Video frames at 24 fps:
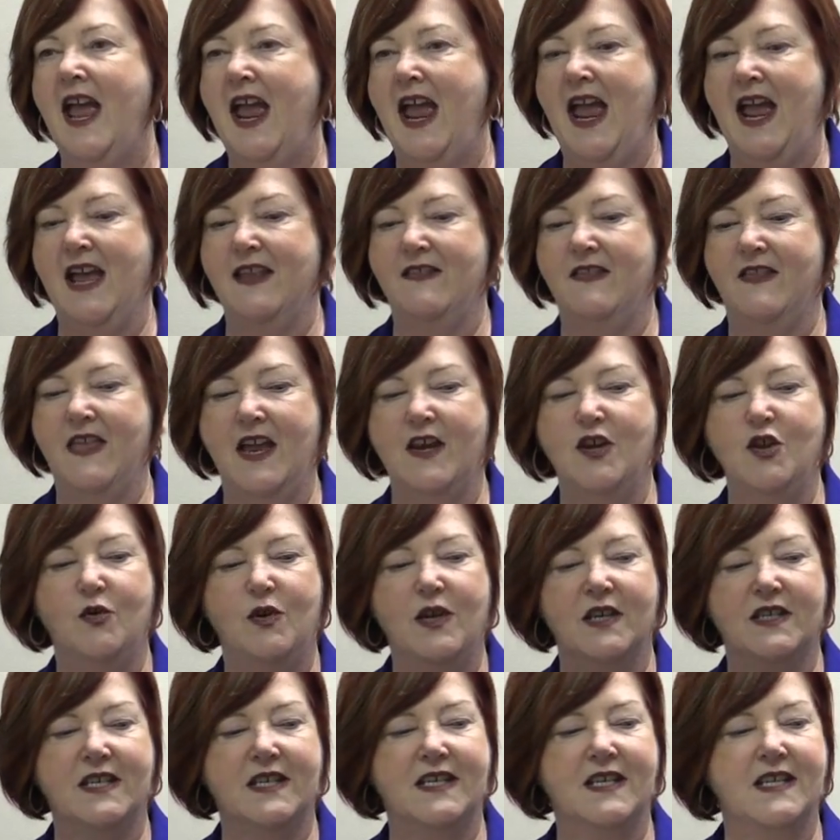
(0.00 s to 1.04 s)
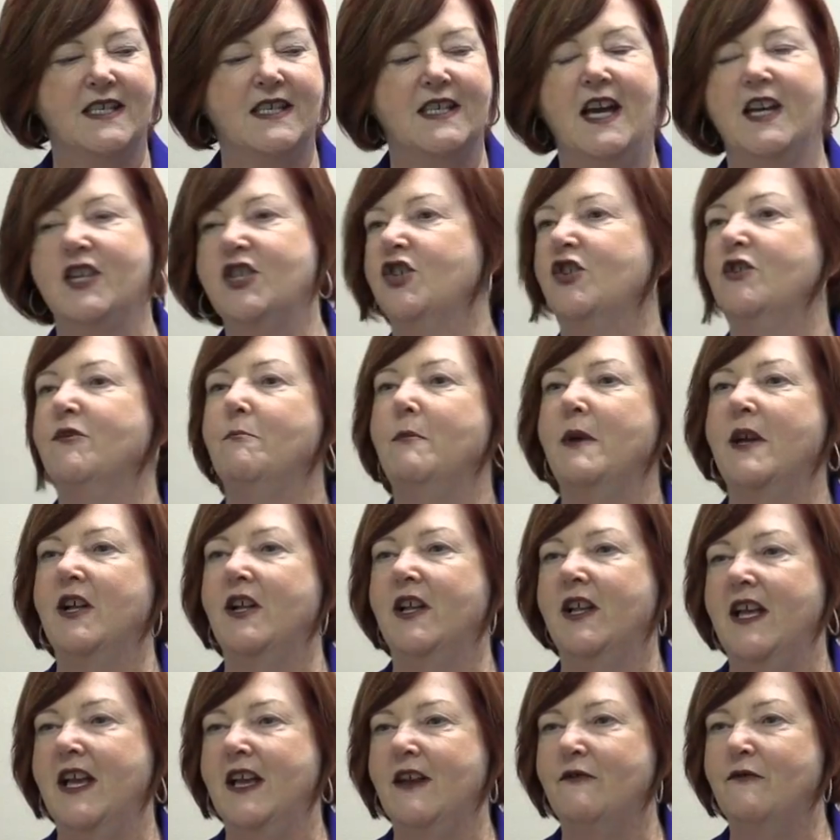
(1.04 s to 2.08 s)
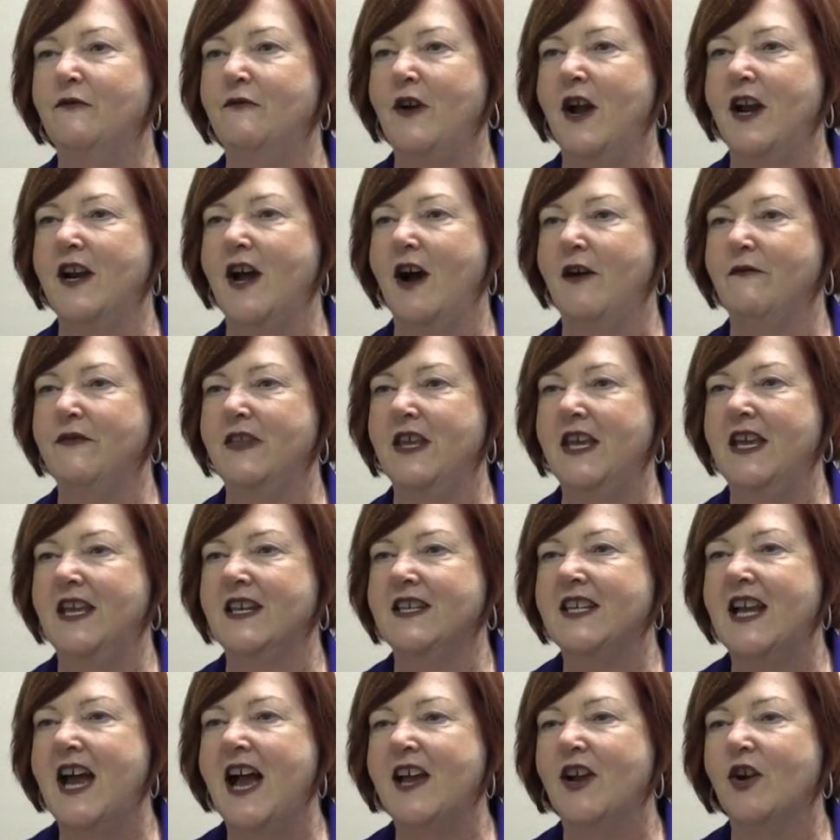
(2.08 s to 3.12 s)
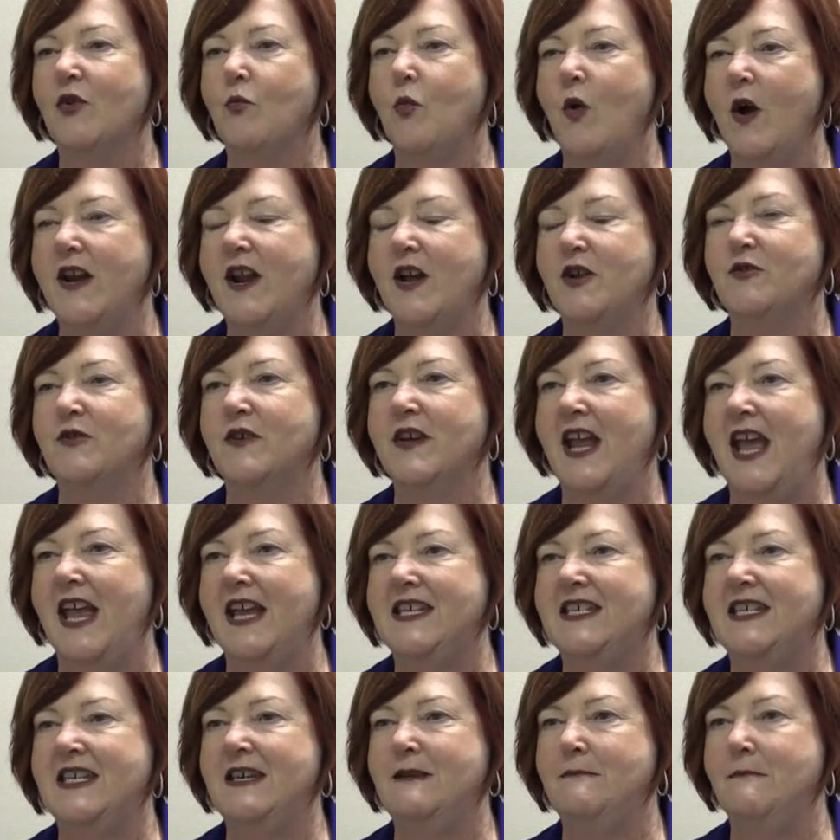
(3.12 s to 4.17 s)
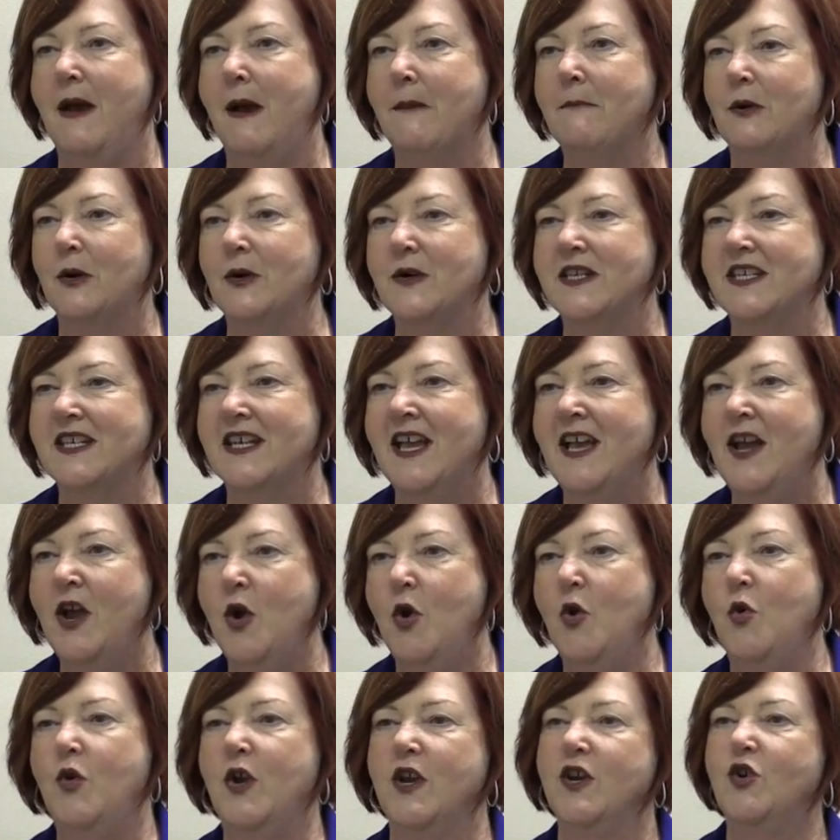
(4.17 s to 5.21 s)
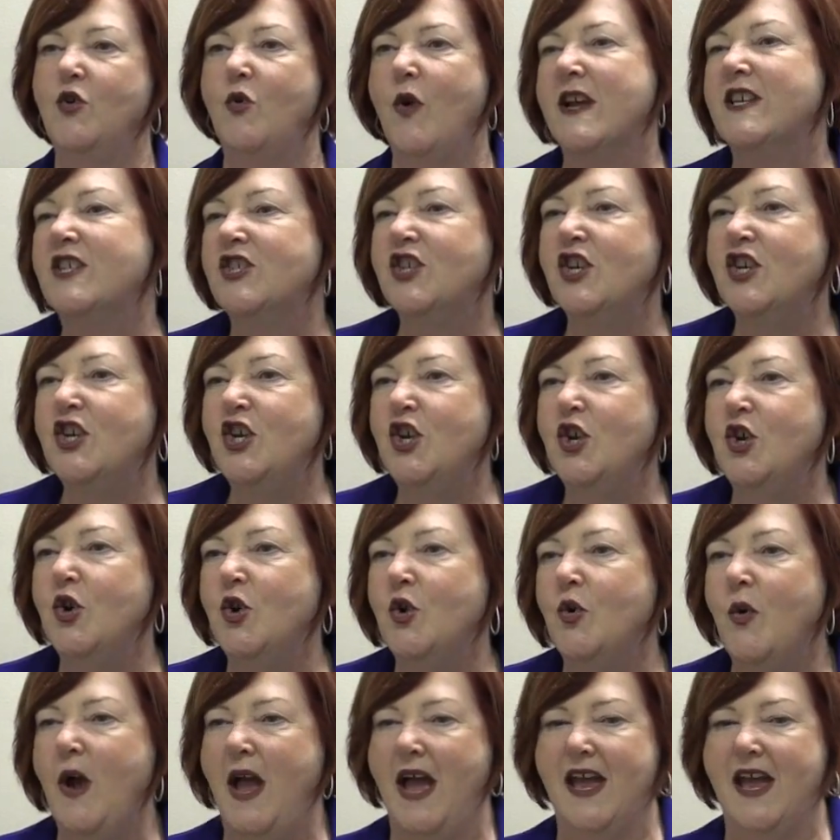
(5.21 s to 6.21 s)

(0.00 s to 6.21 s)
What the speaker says: and then you get to discuss your bill in front of the entire 118 members who can question you